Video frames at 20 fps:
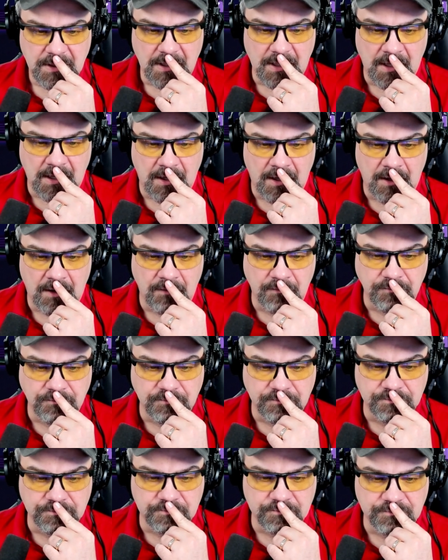
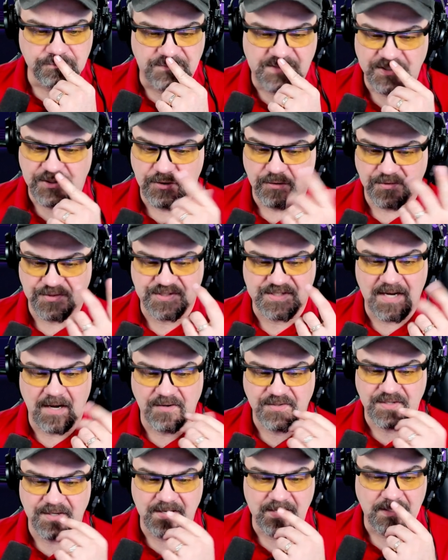Um, digital
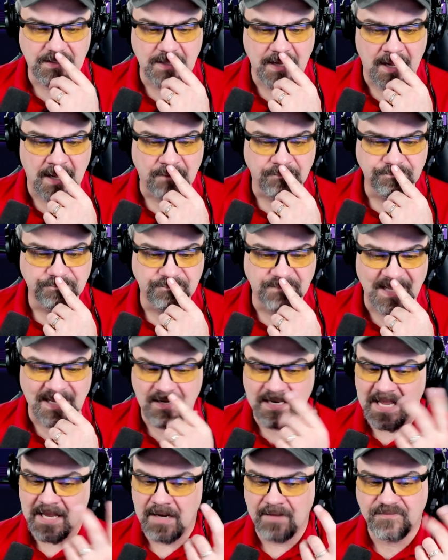scarcity, yeah.
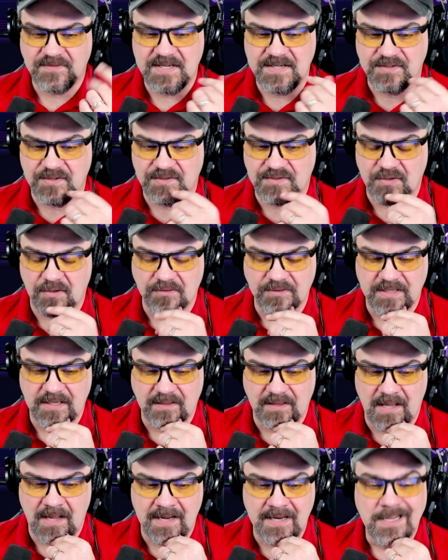And NFTs are certainly a
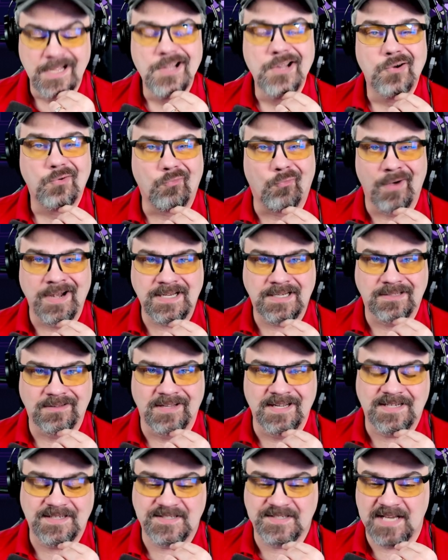lie. Right
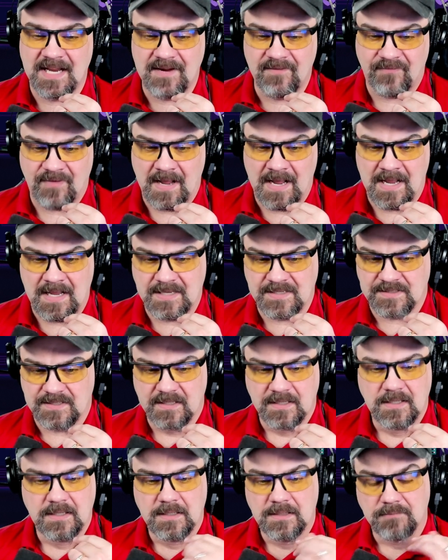click, save as.
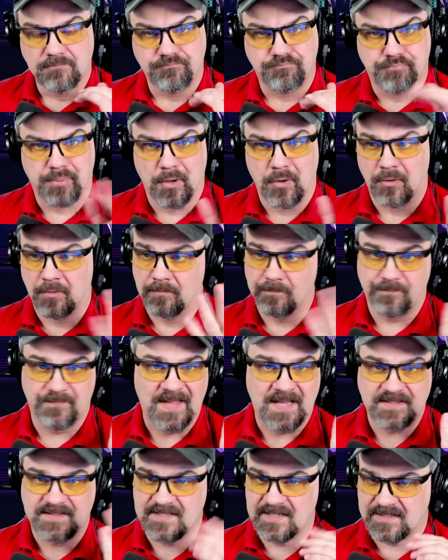Boom,
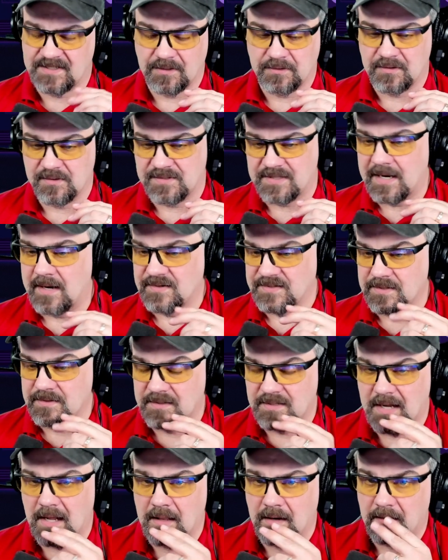that
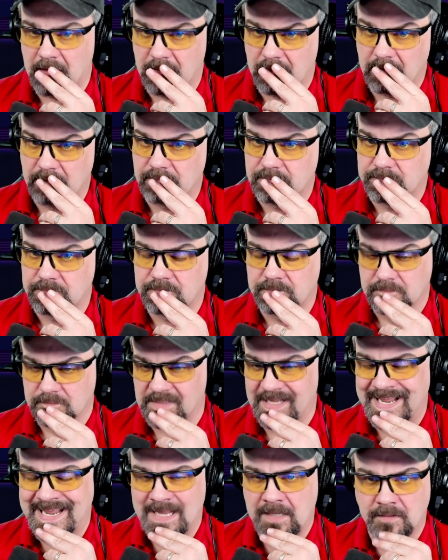$600,000
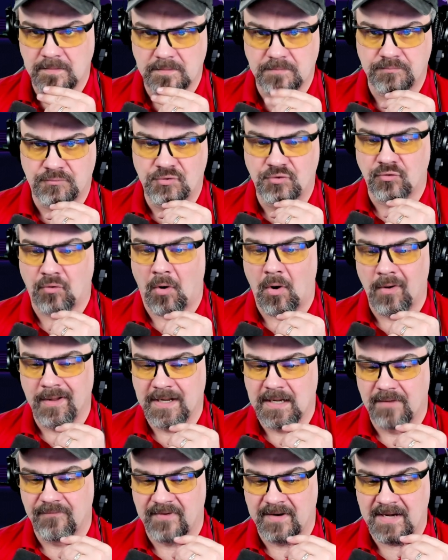
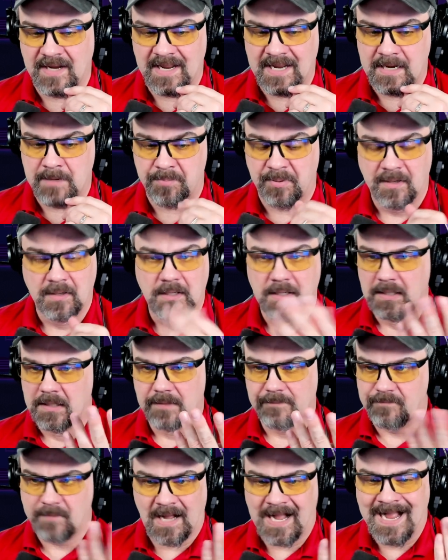drawing of an ape
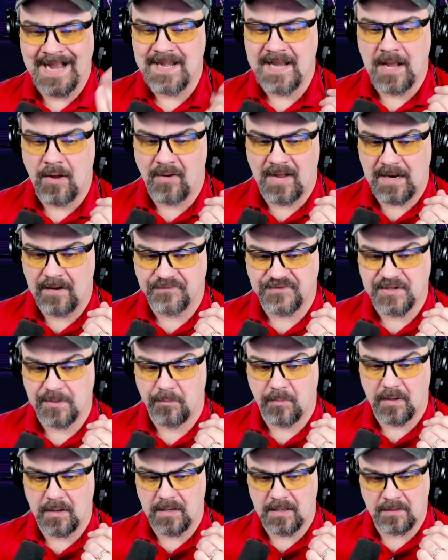I now have
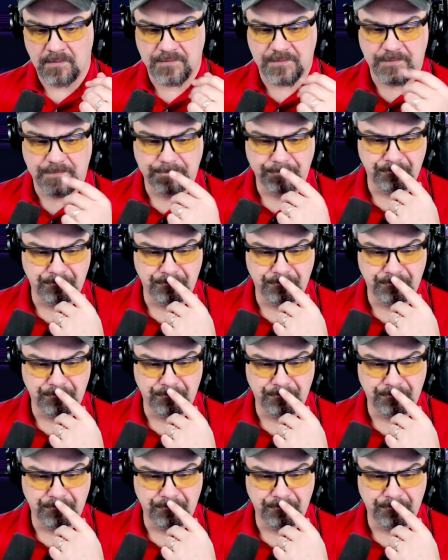somewhere else.